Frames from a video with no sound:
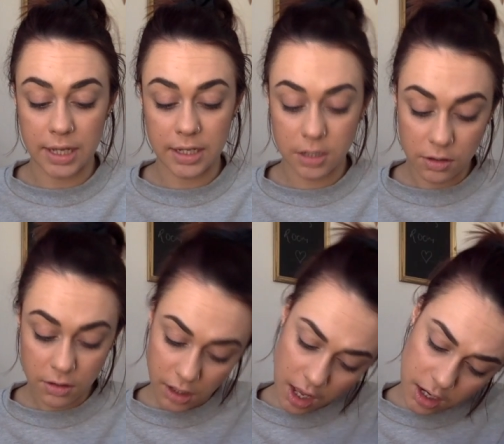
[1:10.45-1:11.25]
It
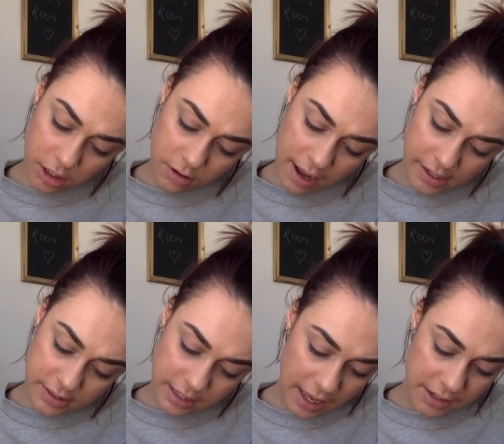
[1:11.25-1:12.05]
colour
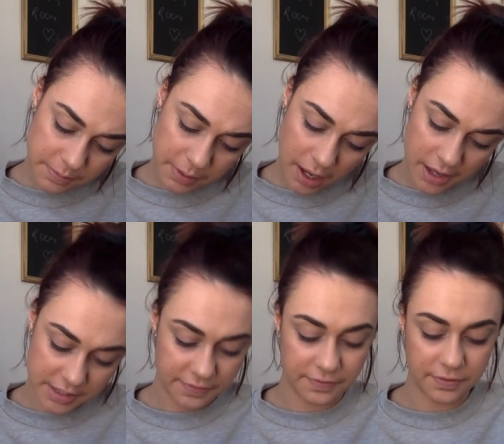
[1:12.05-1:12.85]
corrects and
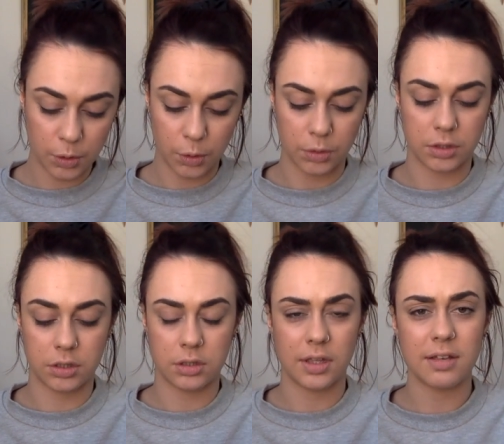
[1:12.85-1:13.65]
blurs
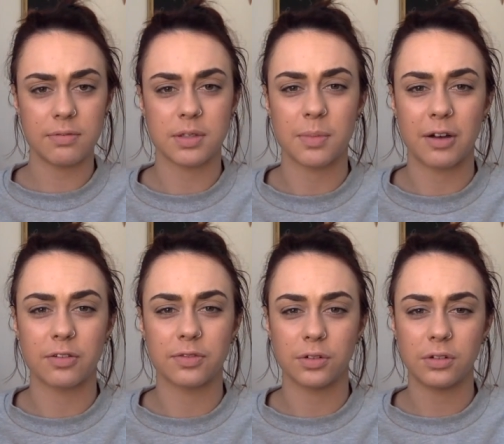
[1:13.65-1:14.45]
flaws. That was a
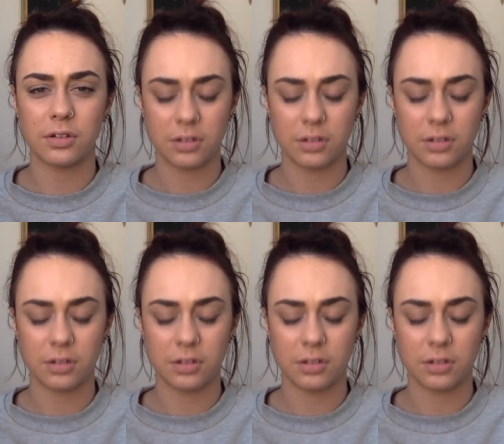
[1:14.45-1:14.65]
mouthful.